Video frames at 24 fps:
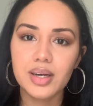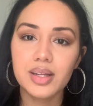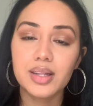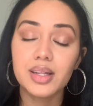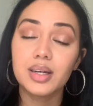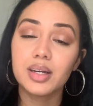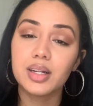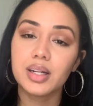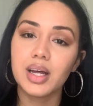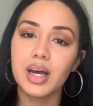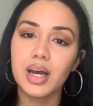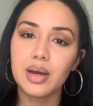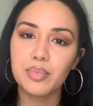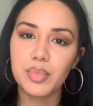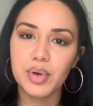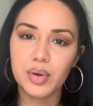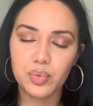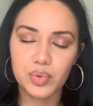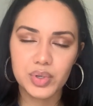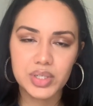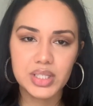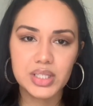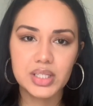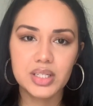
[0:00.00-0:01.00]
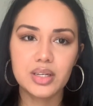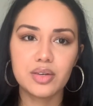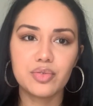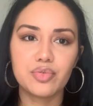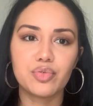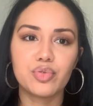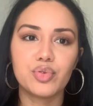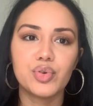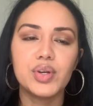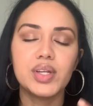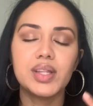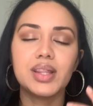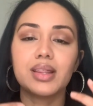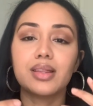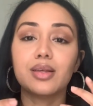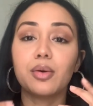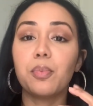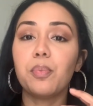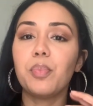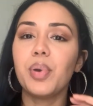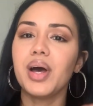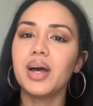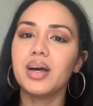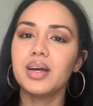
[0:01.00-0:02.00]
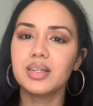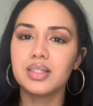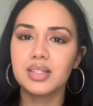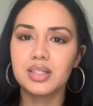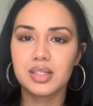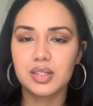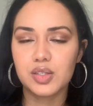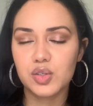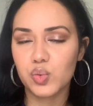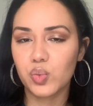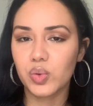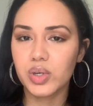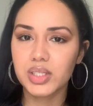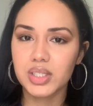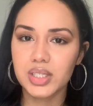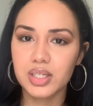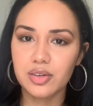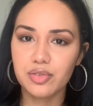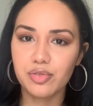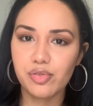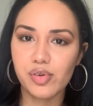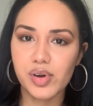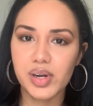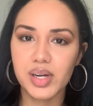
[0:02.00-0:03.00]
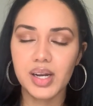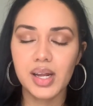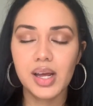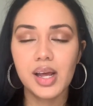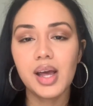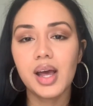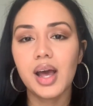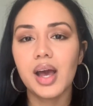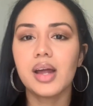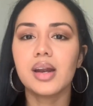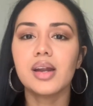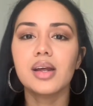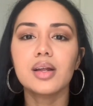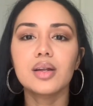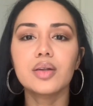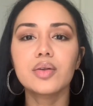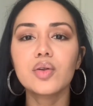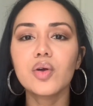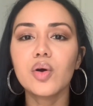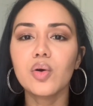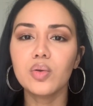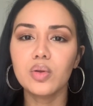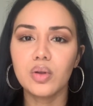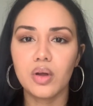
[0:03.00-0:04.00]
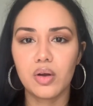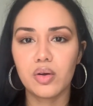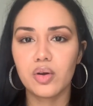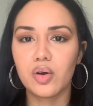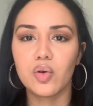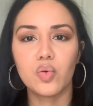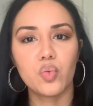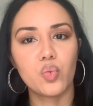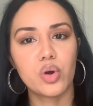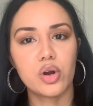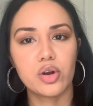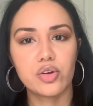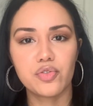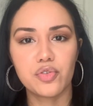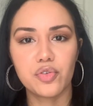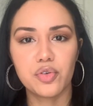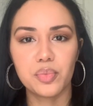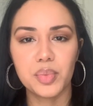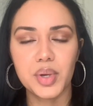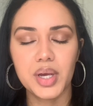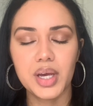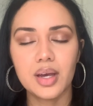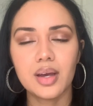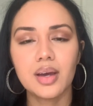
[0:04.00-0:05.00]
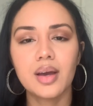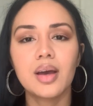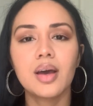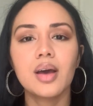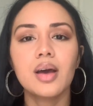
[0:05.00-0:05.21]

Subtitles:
the climate was different, the pests were different, and it no longer worked for me.